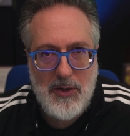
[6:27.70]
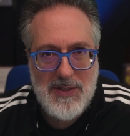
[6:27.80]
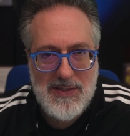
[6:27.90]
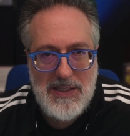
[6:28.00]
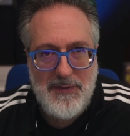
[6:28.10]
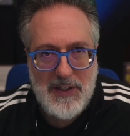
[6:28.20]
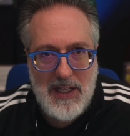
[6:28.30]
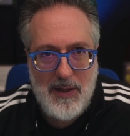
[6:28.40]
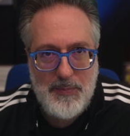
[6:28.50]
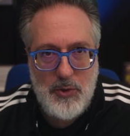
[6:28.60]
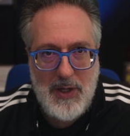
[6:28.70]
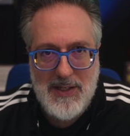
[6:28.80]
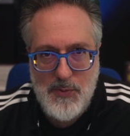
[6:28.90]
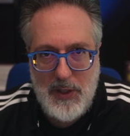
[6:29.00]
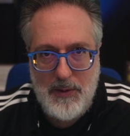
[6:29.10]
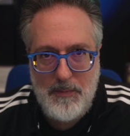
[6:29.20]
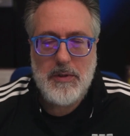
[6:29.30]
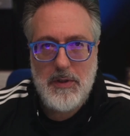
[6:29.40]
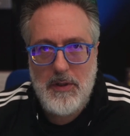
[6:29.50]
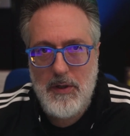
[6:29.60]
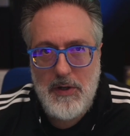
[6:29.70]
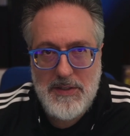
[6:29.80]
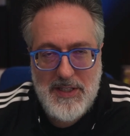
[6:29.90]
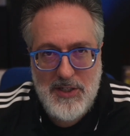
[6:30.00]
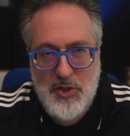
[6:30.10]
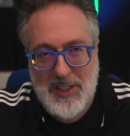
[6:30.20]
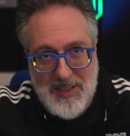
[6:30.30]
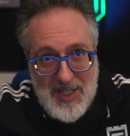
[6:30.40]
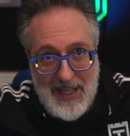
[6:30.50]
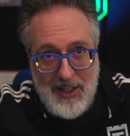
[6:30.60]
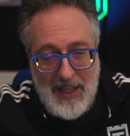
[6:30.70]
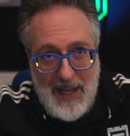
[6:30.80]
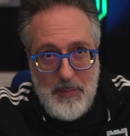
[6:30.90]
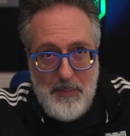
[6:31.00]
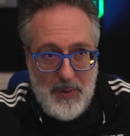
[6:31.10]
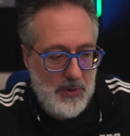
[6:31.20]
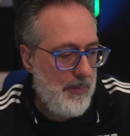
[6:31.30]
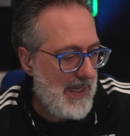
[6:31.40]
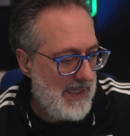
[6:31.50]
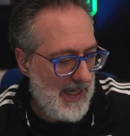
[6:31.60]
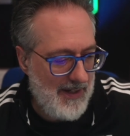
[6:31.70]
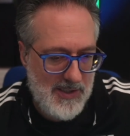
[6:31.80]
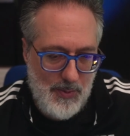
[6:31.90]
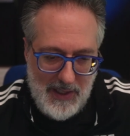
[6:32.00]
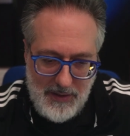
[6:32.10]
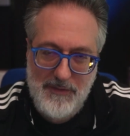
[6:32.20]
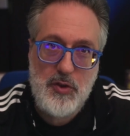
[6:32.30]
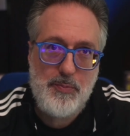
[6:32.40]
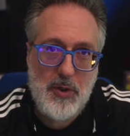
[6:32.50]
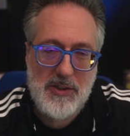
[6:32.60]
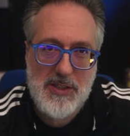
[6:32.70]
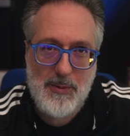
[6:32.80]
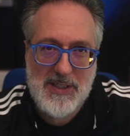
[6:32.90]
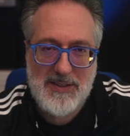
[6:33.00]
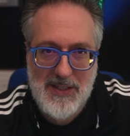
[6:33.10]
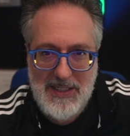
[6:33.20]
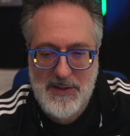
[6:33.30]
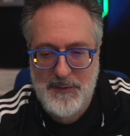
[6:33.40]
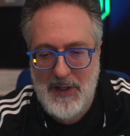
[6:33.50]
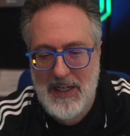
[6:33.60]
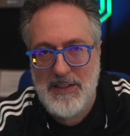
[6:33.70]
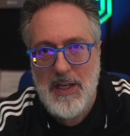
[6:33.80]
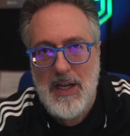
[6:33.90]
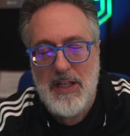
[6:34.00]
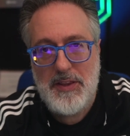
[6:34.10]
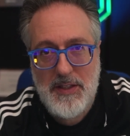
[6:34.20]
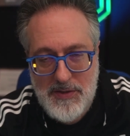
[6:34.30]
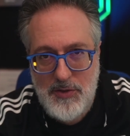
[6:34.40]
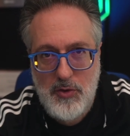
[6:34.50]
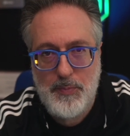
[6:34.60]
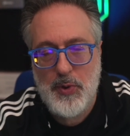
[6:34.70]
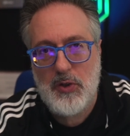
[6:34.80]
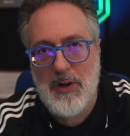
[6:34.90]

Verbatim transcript: out to see if it can help you as well. All right, so as you could tell, I'm a bibliomaniac, so I love new books. I was excited to find this new book